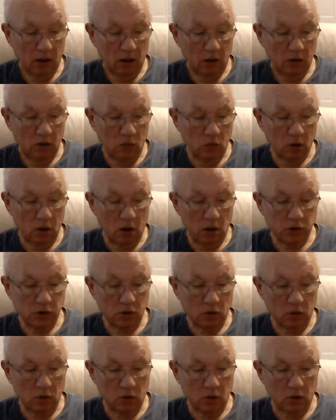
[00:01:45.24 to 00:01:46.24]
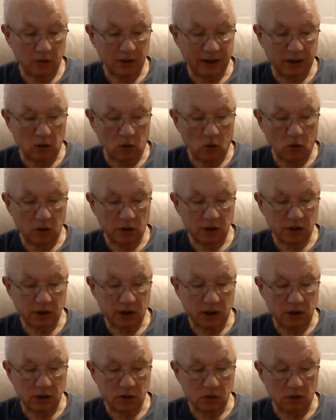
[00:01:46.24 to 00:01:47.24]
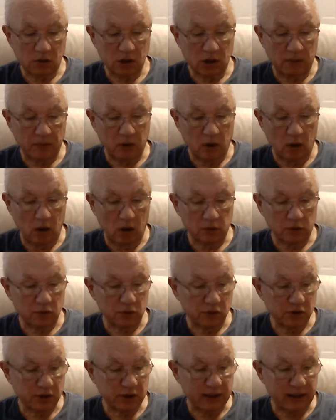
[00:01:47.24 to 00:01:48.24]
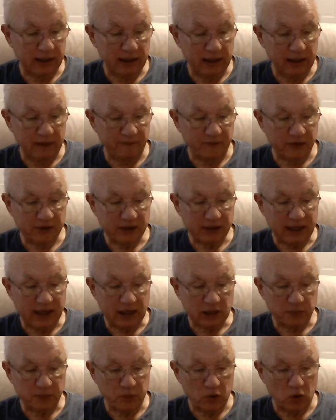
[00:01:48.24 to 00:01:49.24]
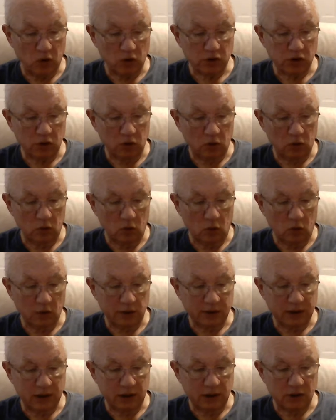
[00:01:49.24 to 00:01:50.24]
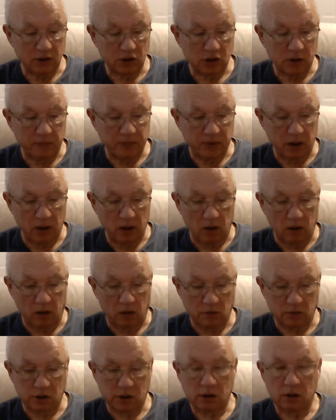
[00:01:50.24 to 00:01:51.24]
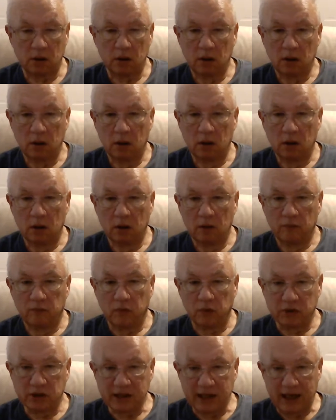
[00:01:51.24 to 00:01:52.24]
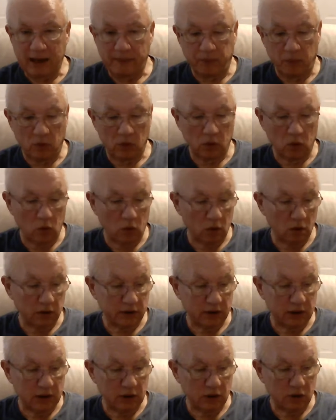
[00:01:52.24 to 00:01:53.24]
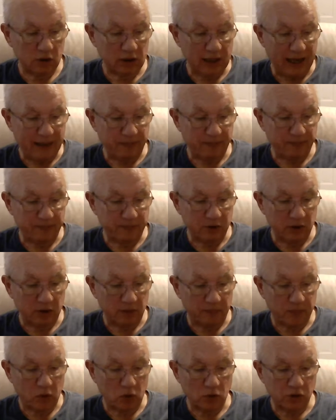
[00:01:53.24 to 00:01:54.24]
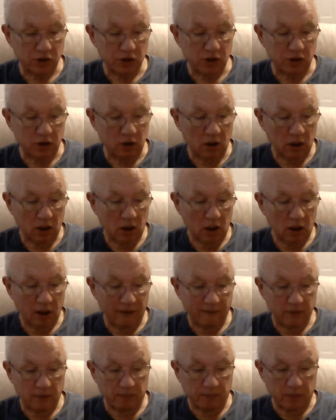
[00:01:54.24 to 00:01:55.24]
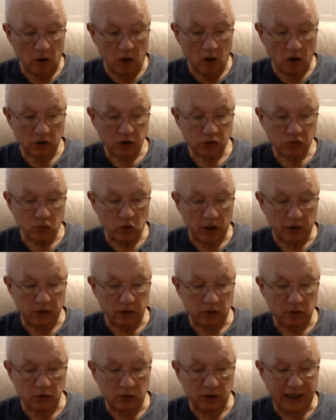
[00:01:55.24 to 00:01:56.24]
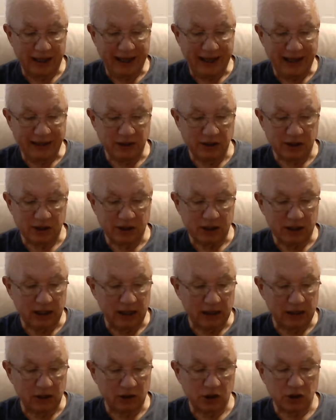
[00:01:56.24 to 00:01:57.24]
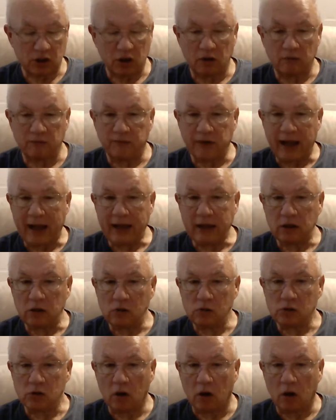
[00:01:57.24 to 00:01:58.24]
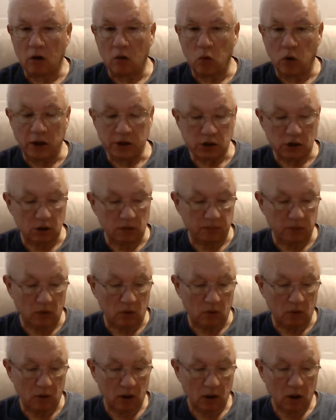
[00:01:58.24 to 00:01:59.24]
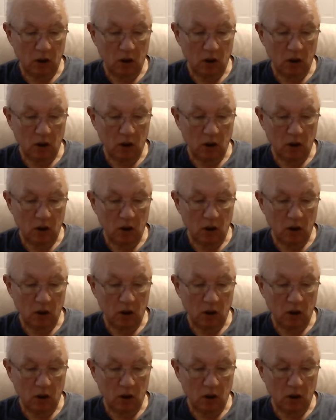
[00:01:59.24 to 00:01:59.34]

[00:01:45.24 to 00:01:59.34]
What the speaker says: You will also learn that organizational subcultures that emphasize personal loyalty to superiors, for example, loyalty to the person of the boss rather than to the agency and its shared values, are questionable,